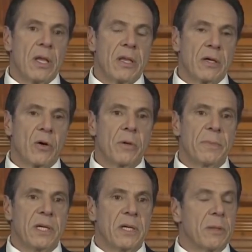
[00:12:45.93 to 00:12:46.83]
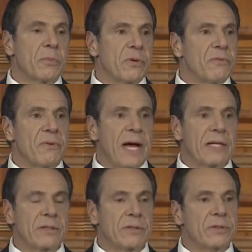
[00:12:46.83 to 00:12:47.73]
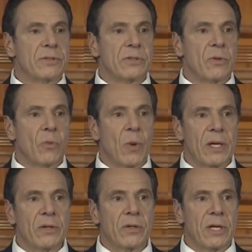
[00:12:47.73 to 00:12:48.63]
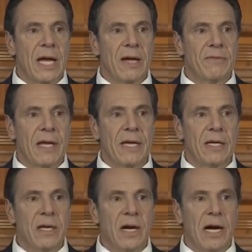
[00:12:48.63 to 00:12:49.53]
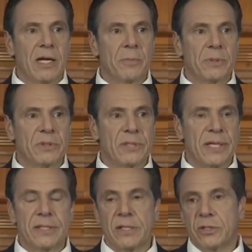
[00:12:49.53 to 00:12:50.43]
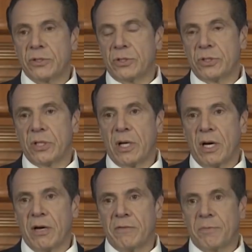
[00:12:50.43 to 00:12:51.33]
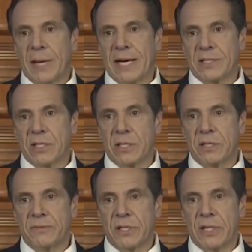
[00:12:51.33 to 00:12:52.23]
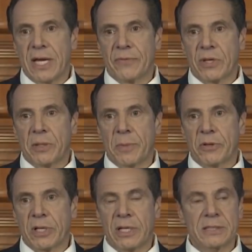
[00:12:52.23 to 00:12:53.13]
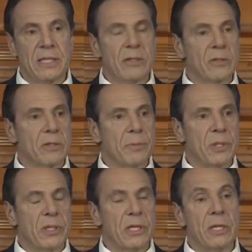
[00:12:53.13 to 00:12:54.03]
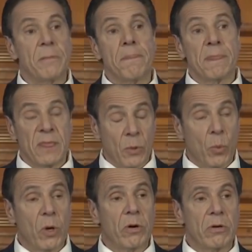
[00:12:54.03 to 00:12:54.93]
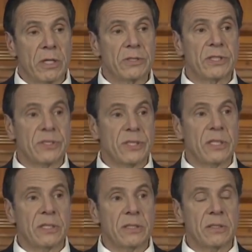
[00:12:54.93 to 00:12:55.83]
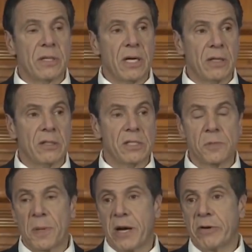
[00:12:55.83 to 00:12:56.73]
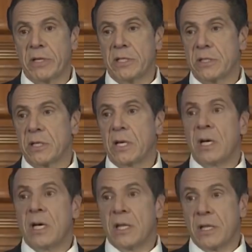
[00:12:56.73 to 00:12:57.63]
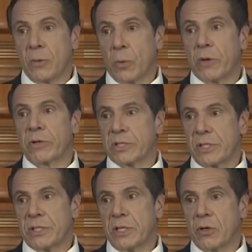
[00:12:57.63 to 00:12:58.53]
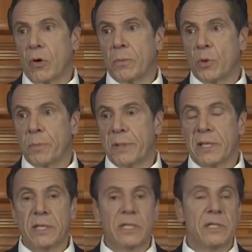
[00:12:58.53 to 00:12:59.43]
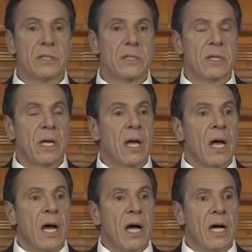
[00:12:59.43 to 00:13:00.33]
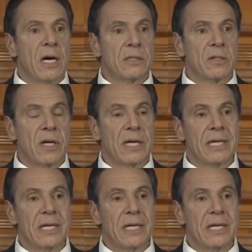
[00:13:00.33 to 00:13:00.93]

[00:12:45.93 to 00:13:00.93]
There are going to be a number of factors why you could have a higher percentage of positives in the African American Latino community. There were existing health disparities. There were existing comorbidities, underlying